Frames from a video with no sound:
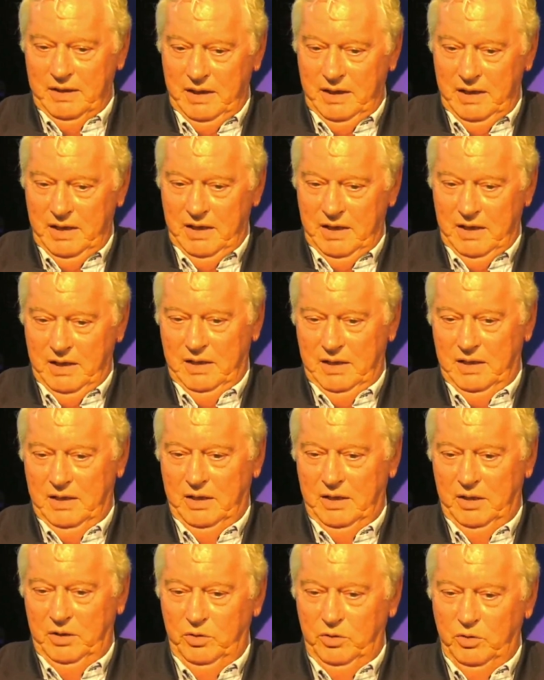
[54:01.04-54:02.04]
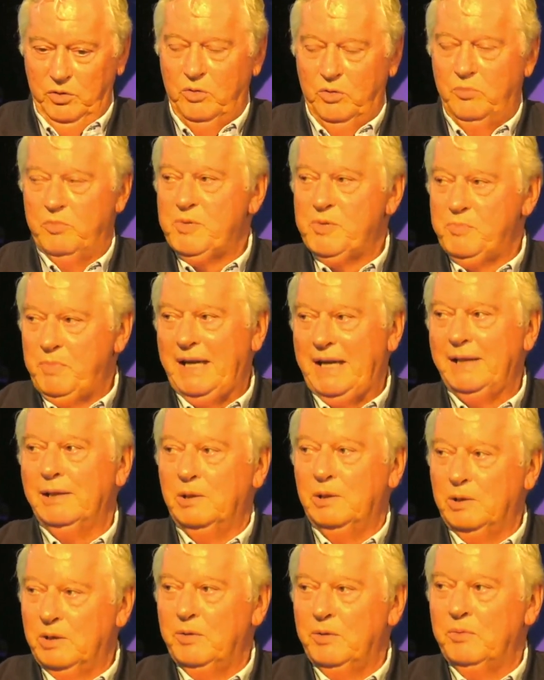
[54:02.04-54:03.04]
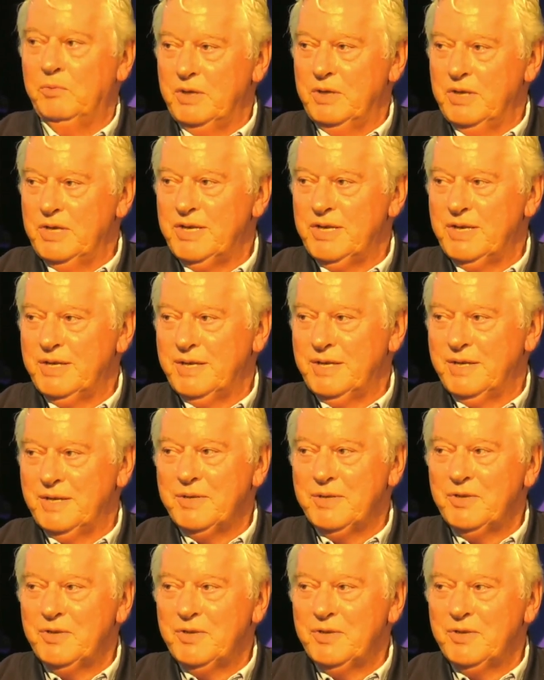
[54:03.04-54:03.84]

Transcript: the enormous battle that was